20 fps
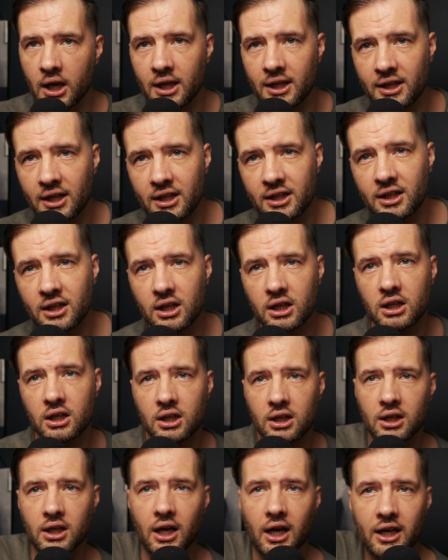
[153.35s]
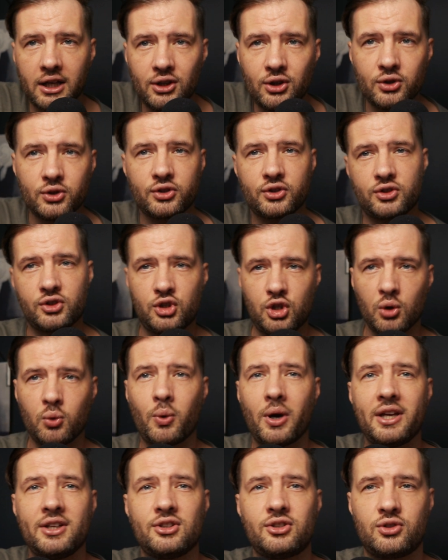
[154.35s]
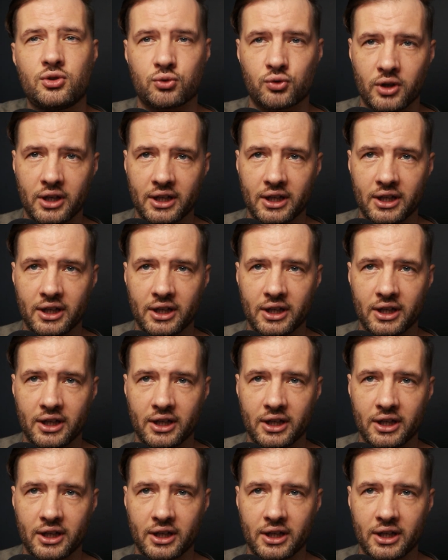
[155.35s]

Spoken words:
And then I use two ways to